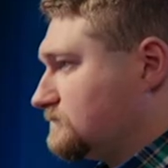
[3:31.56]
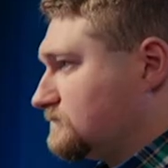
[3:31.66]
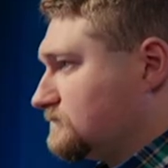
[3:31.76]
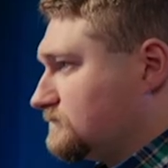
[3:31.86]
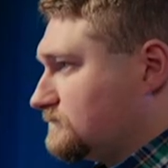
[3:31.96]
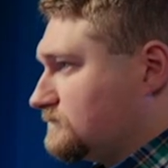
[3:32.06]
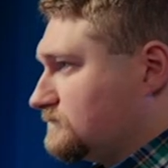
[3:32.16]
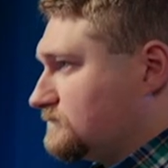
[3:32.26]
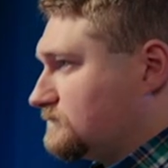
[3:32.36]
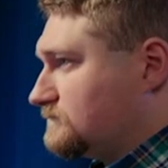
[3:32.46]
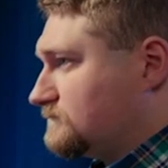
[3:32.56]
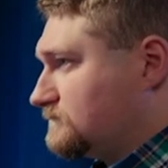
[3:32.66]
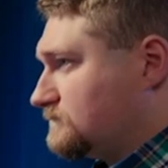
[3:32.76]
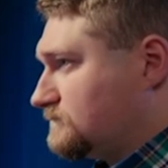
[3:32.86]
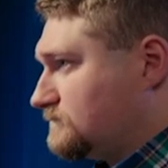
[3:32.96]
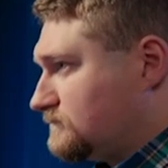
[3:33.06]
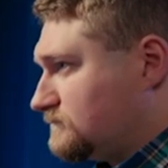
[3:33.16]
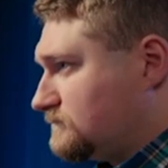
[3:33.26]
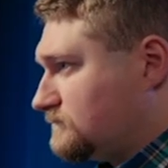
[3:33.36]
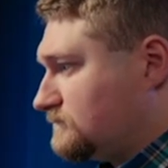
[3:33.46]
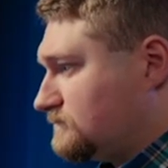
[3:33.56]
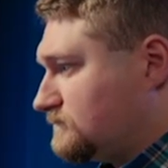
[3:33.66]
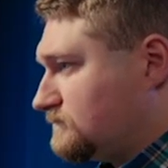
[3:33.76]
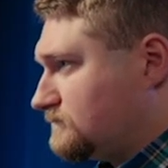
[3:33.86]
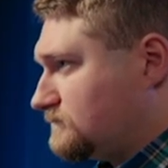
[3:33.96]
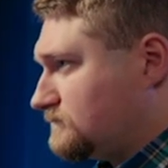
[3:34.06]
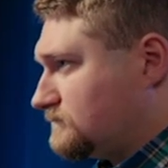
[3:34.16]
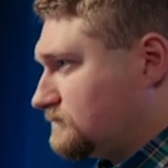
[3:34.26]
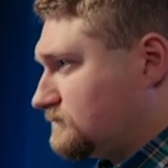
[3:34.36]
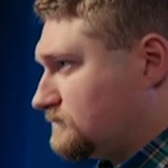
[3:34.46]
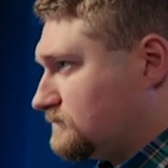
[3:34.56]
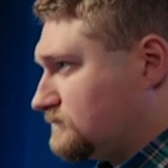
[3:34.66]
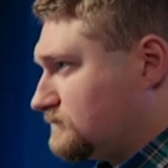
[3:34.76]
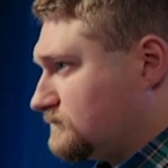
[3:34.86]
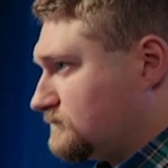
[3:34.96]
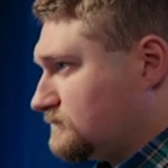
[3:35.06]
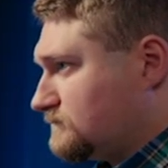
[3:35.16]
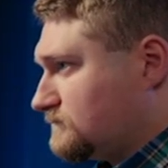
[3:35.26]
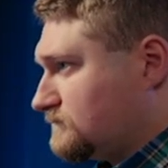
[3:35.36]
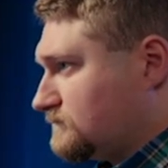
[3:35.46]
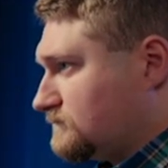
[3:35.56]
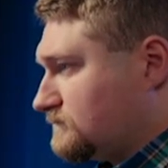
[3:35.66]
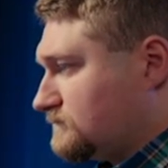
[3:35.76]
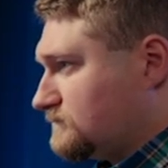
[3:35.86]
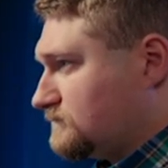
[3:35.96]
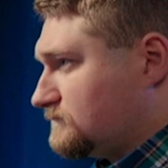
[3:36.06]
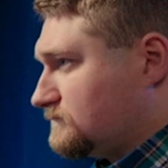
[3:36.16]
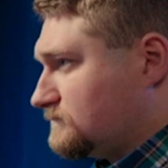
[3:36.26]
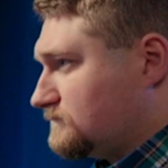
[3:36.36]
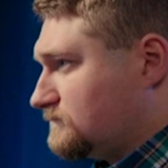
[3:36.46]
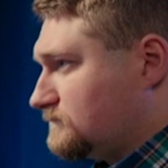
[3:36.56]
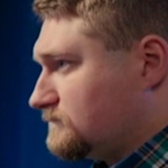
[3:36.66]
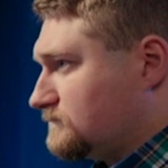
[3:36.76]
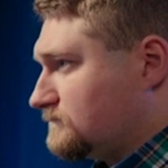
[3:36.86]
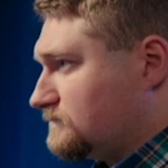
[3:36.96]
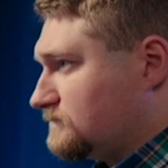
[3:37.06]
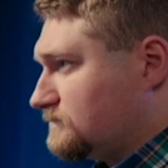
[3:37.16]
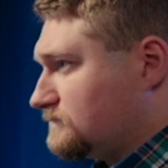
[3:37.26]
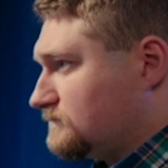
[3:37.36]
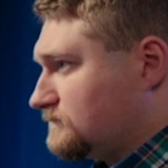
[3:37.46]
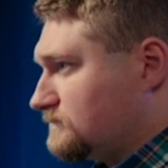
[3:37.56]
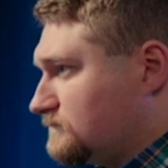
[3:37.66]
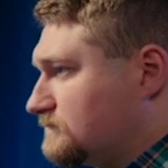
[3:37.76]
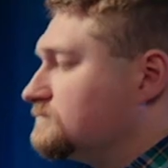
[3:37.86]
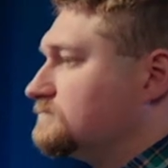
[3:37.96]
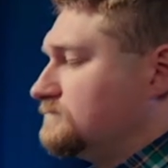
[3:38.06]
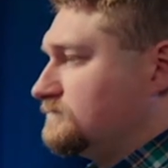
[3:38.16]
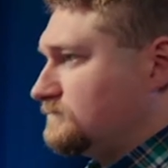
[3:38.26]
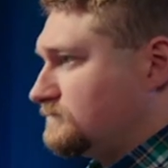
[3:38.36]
[no speech]